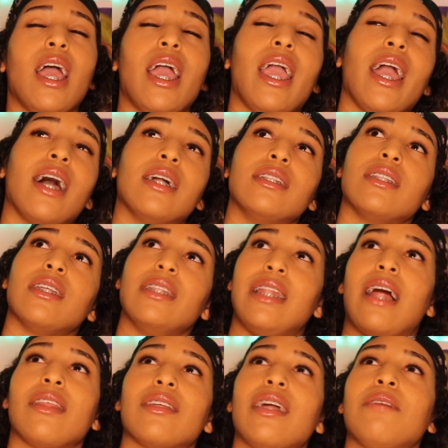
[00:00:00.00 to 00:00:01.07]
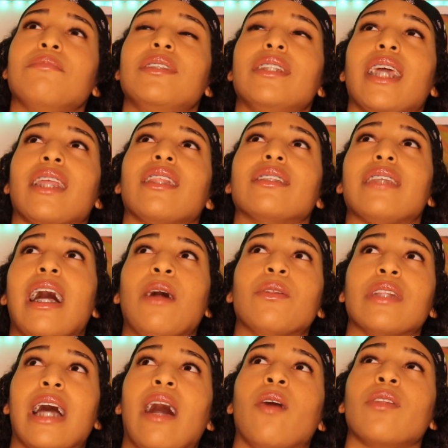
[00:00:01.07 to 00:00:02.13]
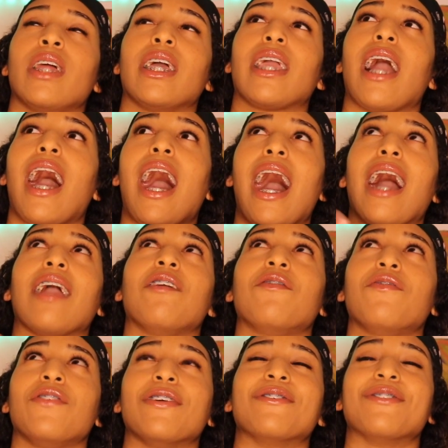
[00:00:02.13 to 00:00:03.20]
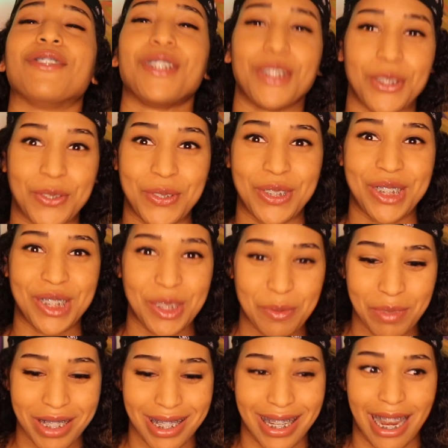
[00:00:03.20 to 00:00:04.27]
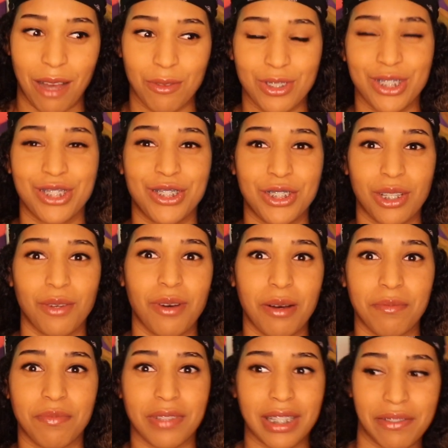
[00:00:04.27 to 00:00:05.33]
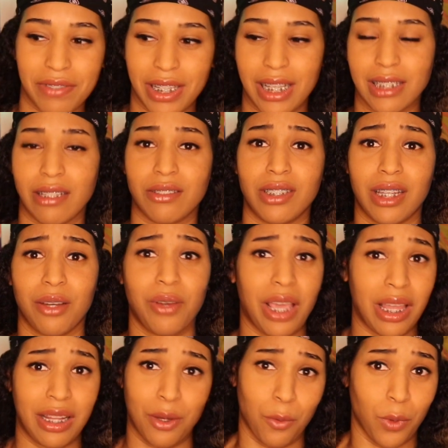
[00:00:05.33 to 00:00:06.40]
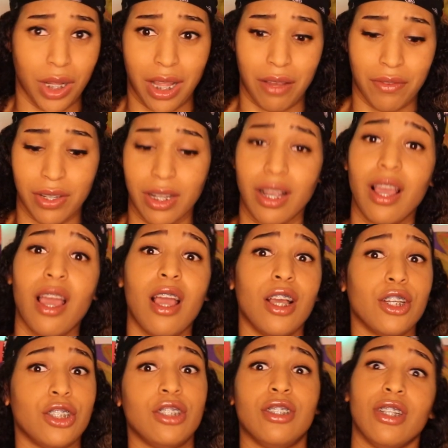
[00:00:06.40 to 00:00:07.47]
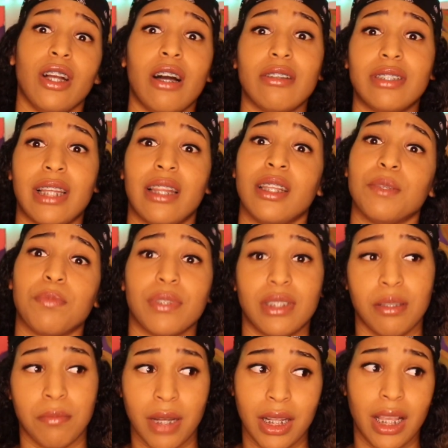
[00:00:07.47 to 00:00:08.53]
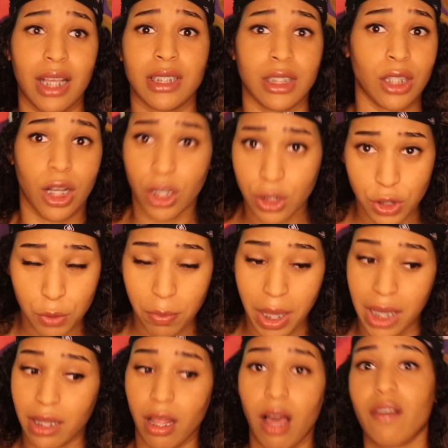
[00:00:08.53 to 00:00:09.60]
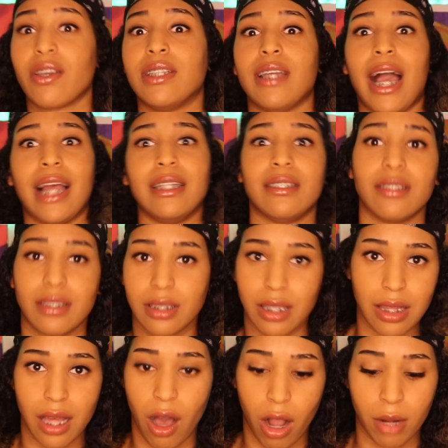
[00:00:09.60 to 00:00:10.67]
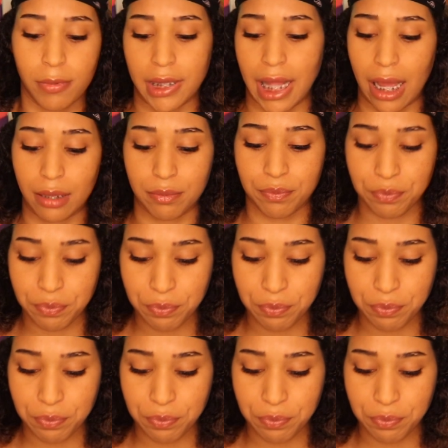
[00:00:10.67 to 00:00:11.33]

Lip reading: And now that I'm saying this out loud, like I feel so stupid. Like I was just so oblivious. I was like, okay, like whatever, sure, I'll send this person money as long as you pay it off, because I didn't see the harm in that.